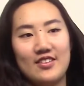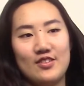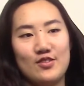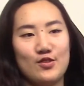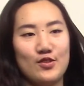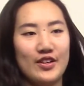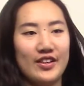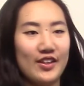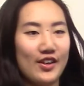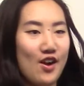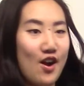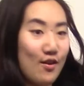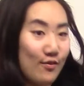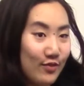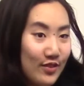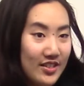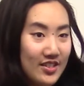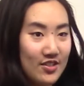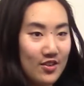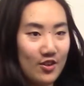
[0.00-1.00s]
during the
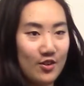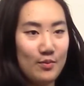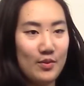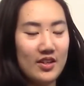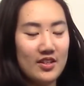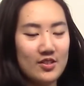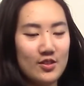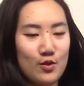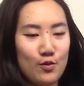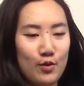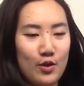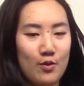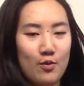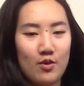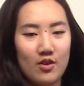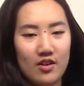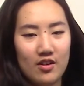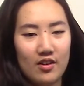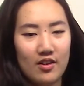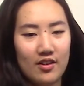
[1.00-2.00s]
conference tournament. So we
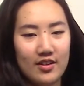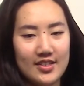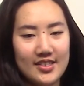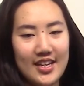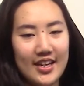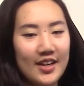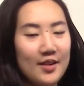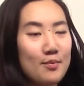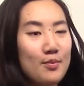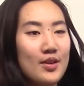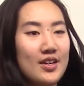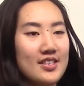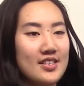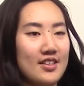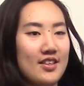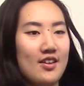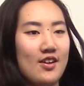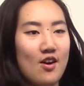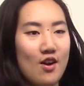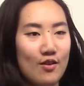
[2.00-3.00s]
were second place in
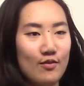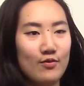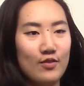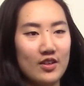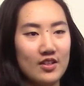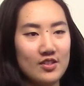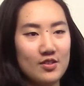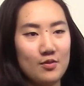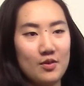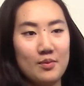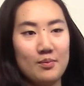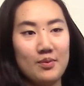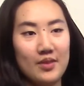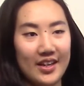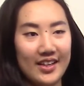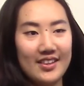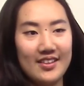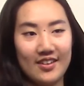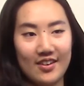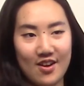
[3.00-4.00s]
the conference, so we
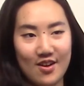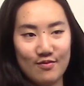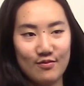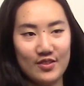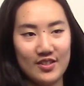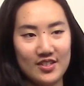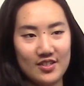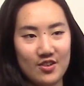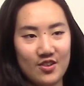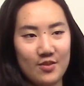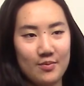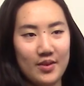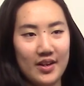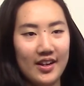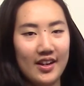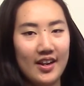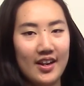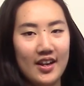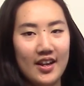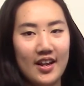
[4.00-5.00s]
played the conference
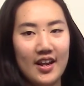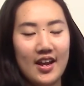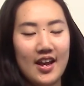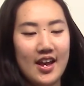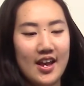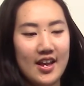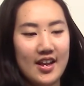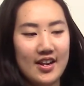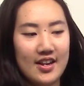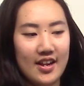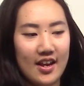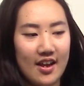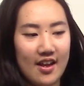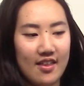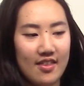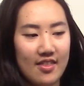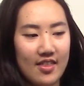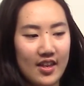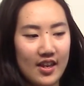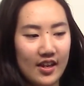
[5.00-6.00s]
tournament, and I
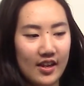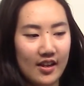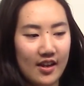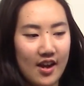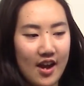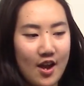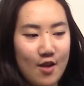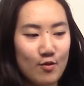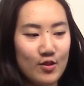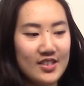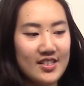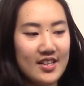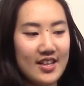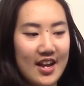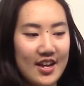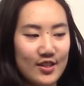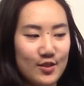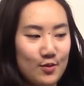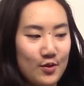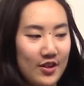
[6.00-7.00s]
think I was the
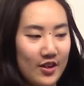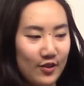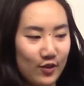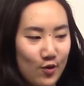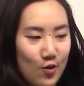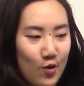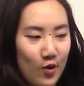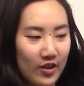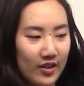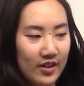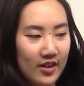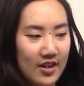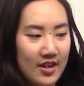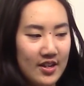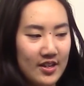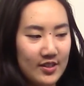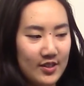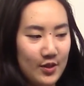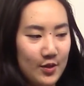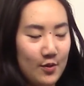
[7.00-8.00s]
last one on court,
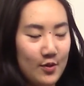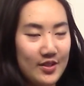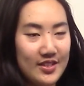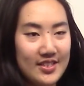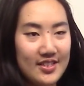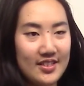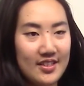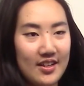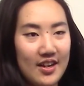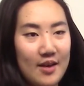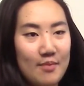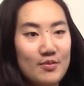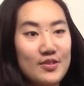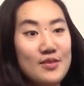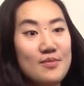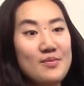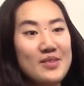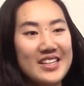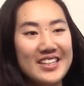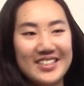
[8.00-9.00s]
so it was up
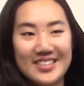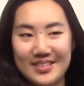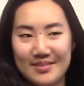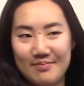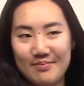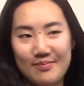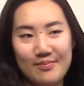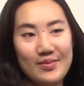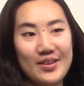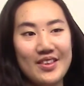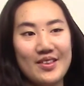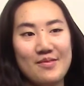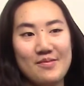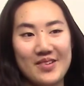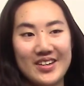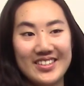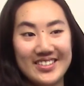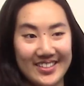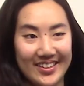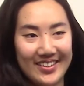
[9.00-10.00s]
to me to be the
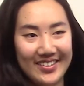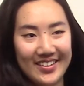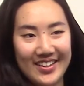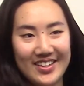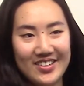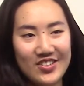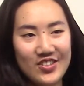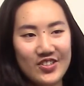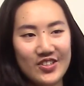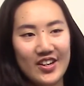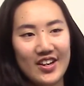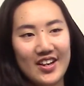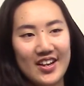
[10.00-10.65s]
one to clinch,